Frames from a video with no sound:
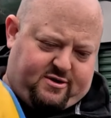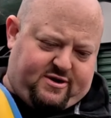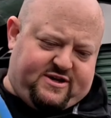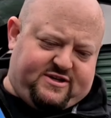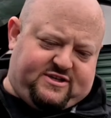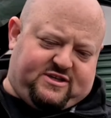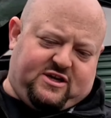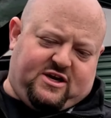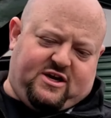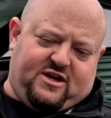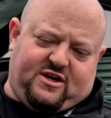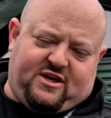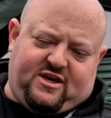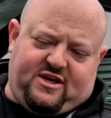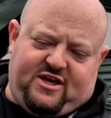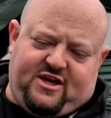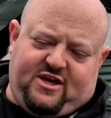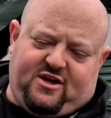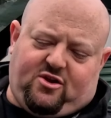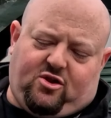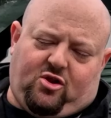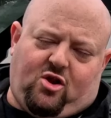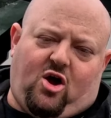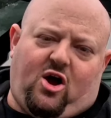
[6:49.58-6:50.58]
is a
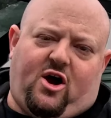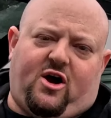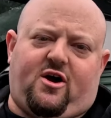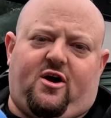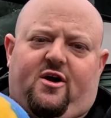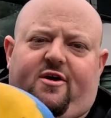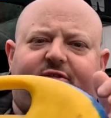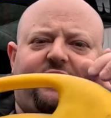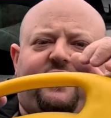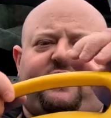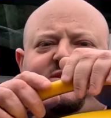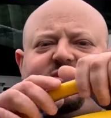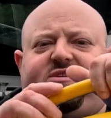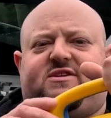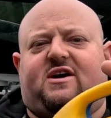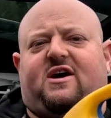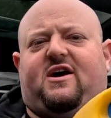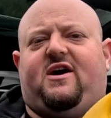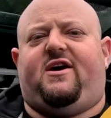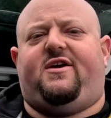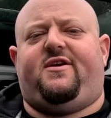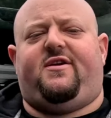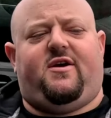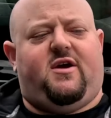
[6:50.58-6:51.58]
keyed lock on this
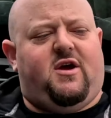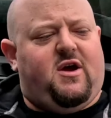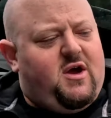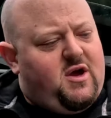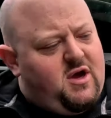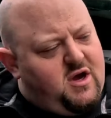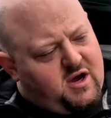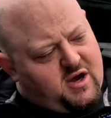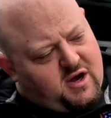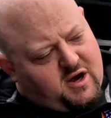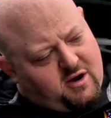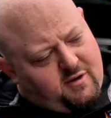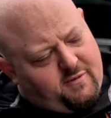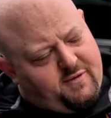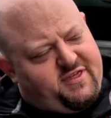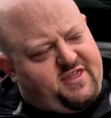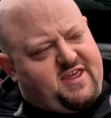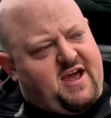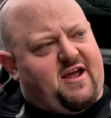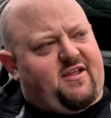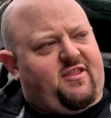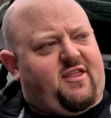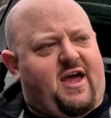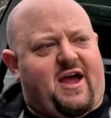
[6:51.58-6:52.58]
side with
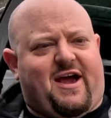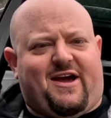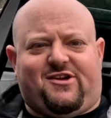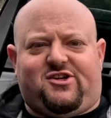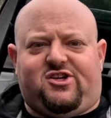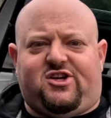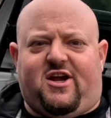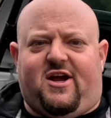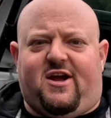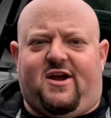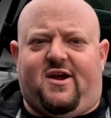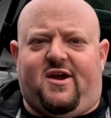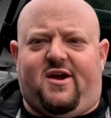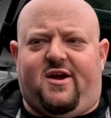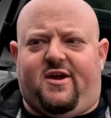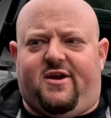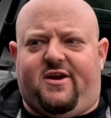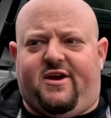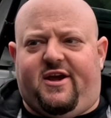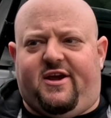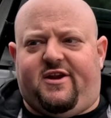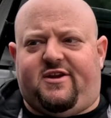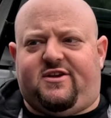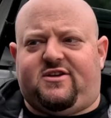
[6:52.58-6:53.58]
that latch,
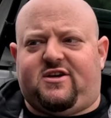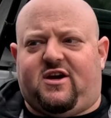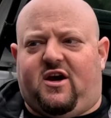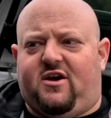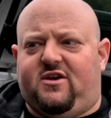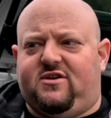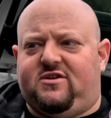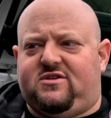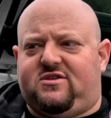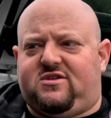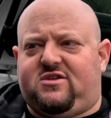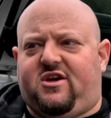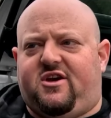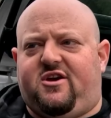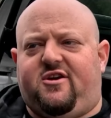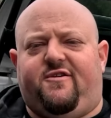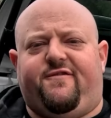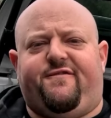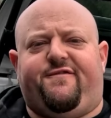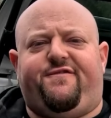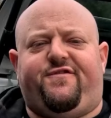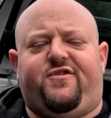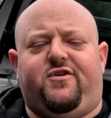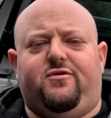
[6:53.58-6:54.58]
and it does
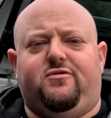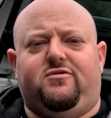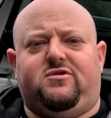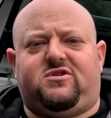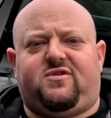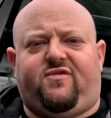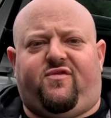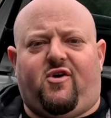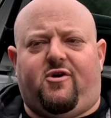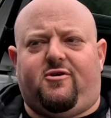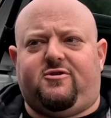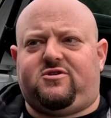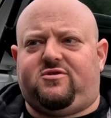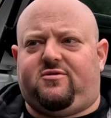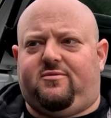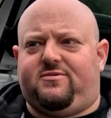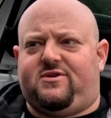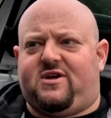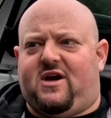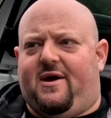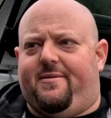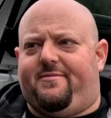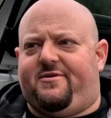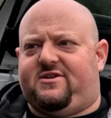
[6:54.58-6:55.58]
confuse folks from
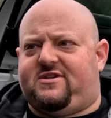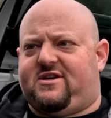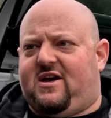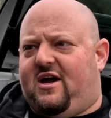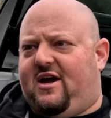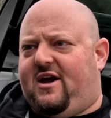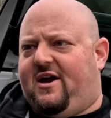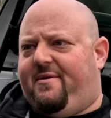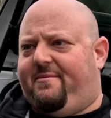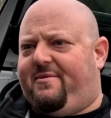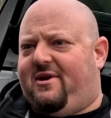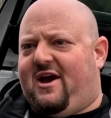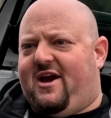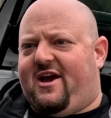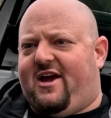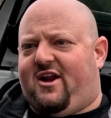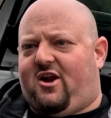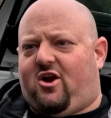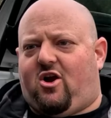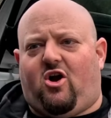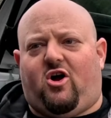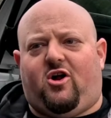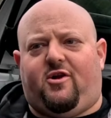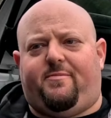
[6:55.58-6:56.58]
time to time, and I
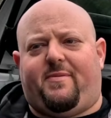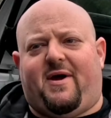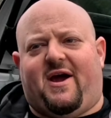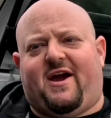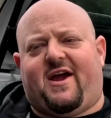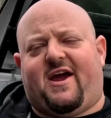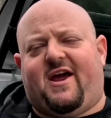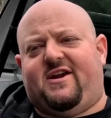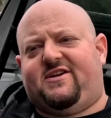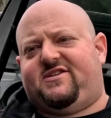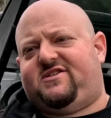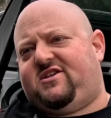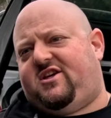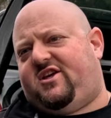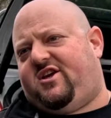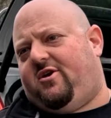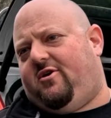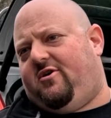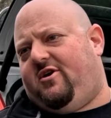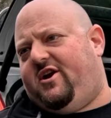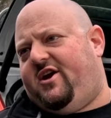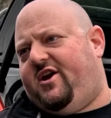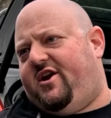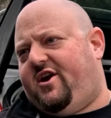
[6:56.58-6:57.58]
get called back out of
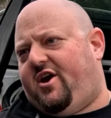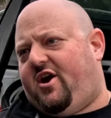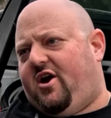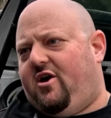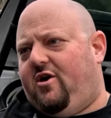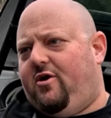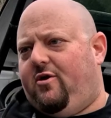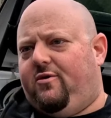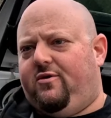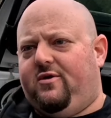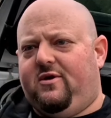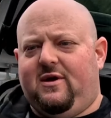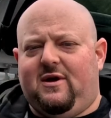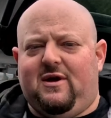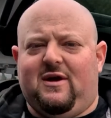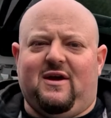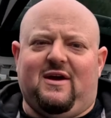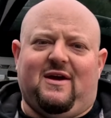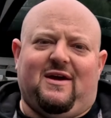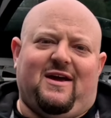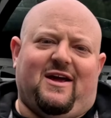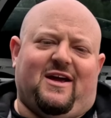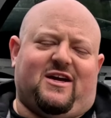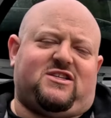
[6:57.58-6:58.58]
security to go
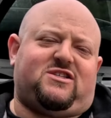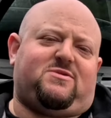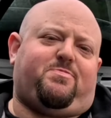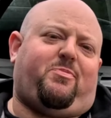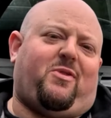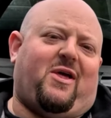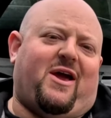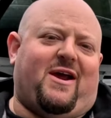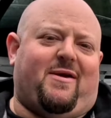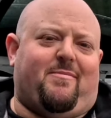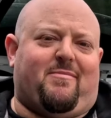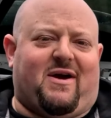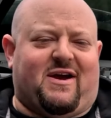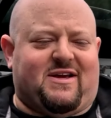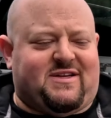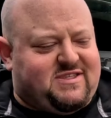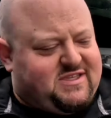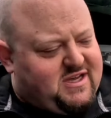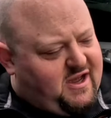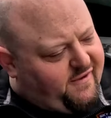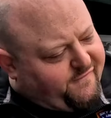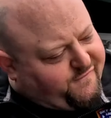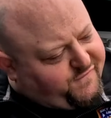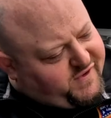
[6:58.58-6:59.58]
explain
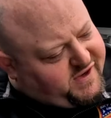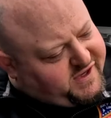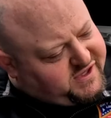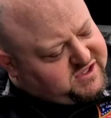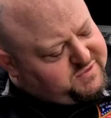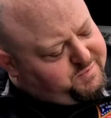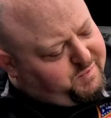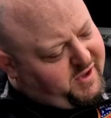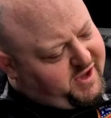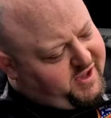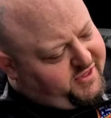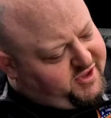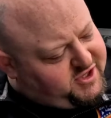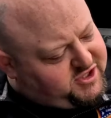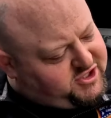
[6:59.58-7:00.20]
myself and explain the